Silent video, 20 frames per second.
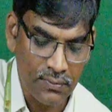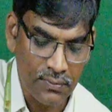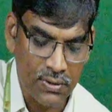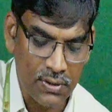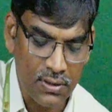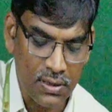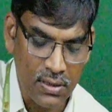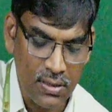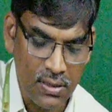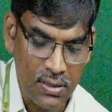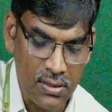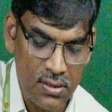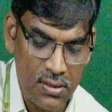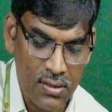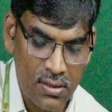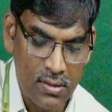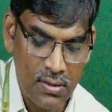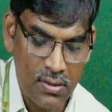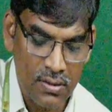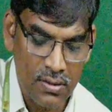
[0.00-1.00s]
Series
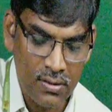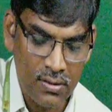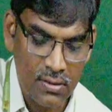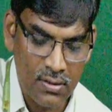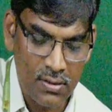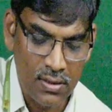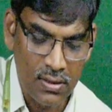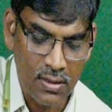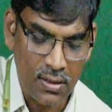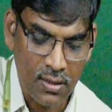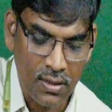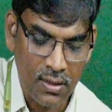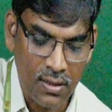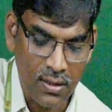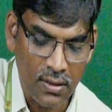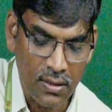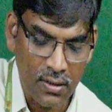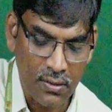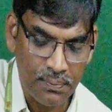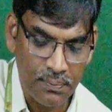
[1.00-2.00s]

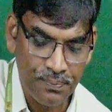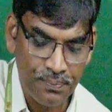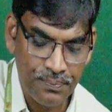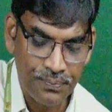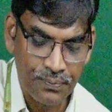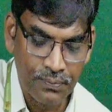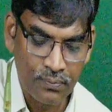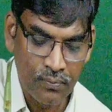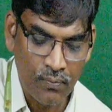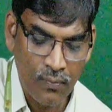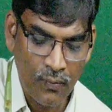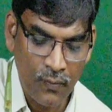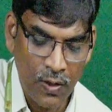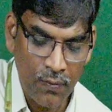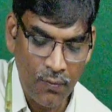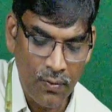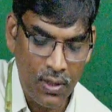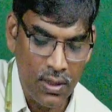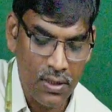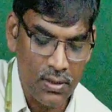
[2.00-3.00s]
generator.
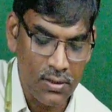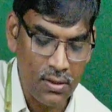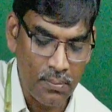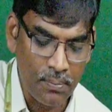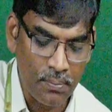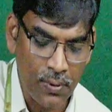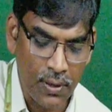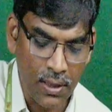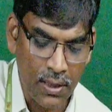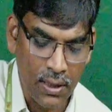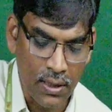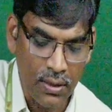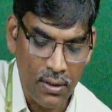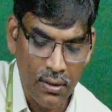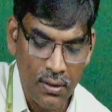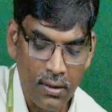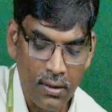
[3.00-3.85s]
Very simply,